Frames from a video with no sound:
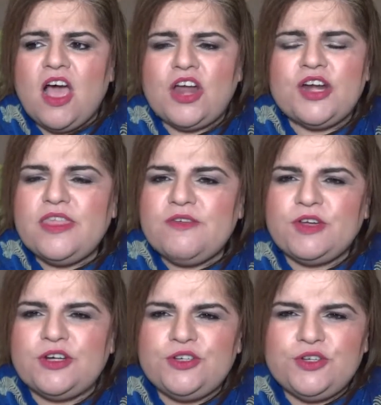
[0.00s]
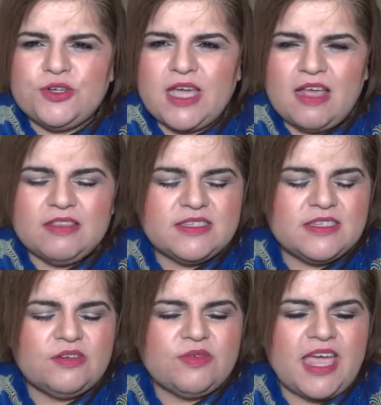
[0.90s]
I know they've got new colours
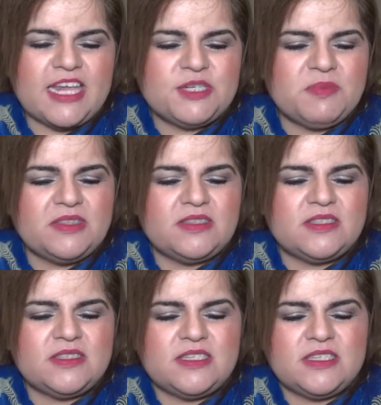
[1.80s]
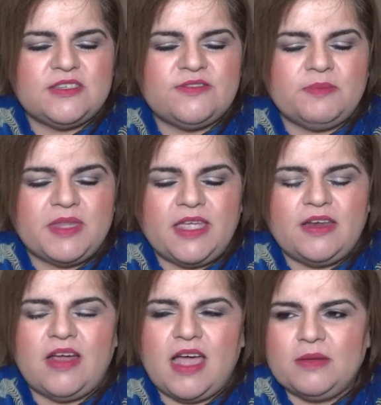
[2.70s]
in the range, but this is from their